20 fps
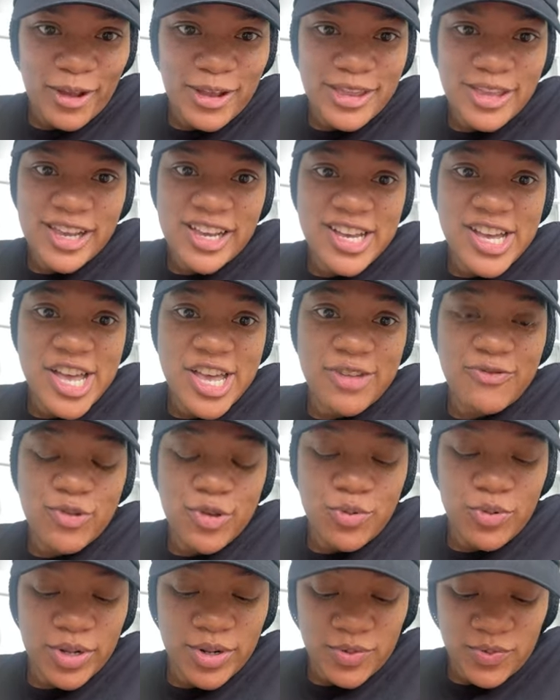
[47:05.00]
Yeah, if
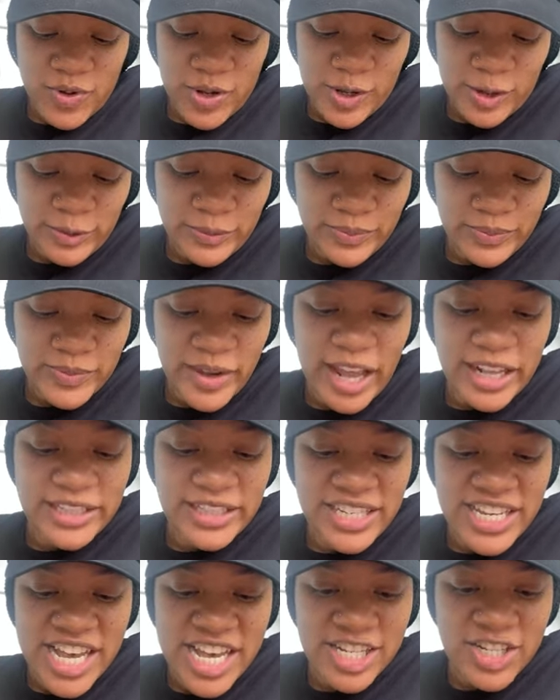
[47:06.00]
you in the wrong. Not
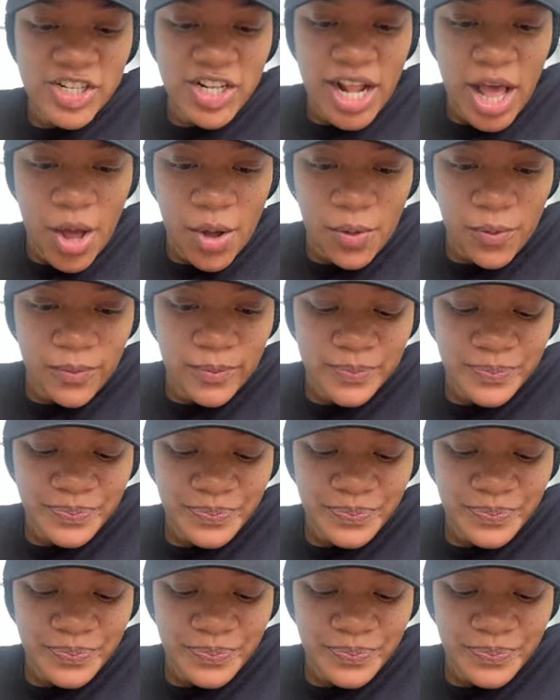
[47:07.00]
D'Angelo.